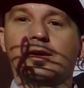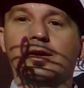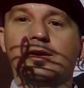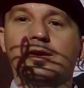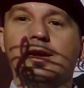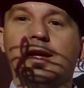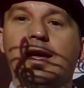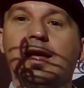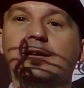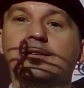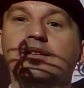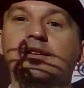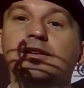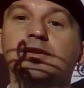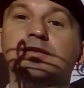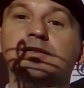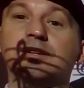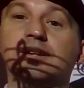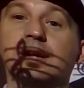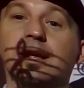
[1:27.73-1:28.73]
you had to
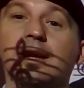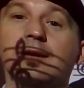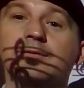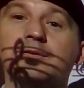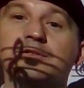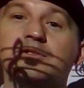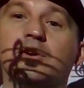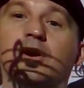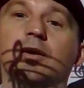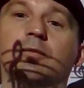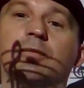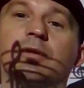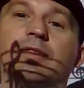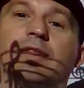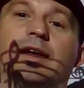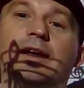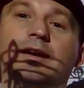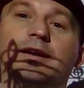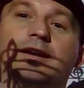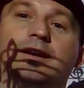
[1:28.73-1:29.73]
use an F sharp in
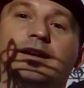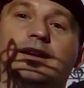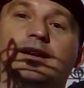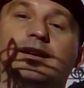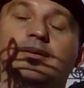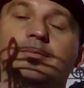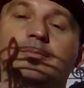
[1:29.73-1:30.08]
that key